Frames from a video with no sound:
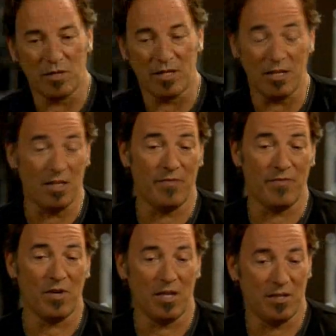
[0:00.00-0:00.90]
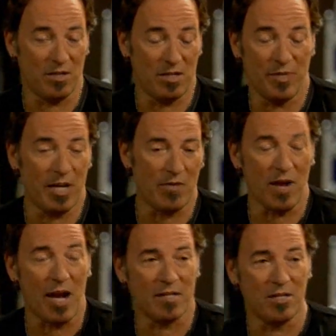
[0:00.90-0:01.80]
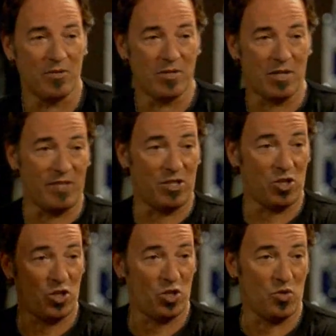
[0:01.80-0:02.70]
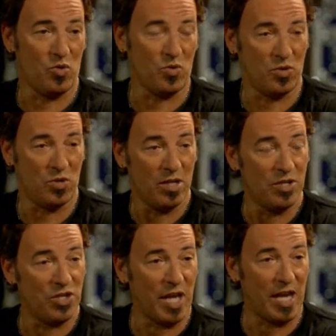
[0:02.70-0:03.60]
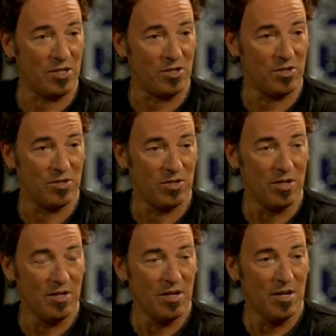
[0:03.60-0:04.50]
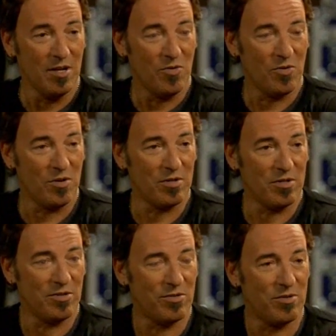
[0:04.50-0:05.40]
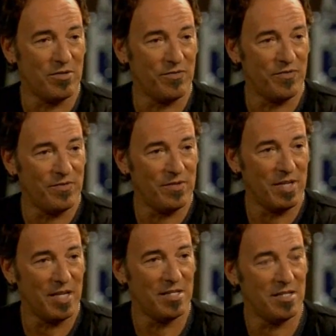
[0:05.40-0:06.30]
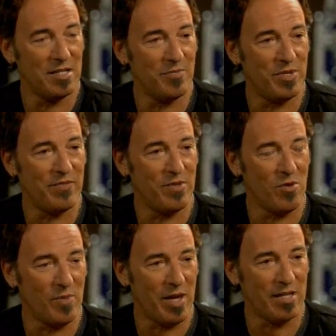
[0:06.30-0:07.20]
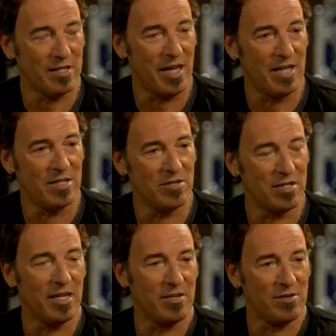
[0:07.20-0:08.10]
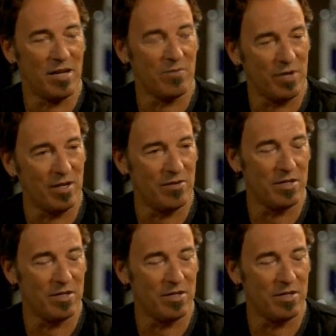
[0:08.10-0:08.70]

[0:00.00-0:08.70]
Like it's a bit ironic, because you either have these huge stages or you're sort of in a bit of no man's land, because you can't get on AM radio.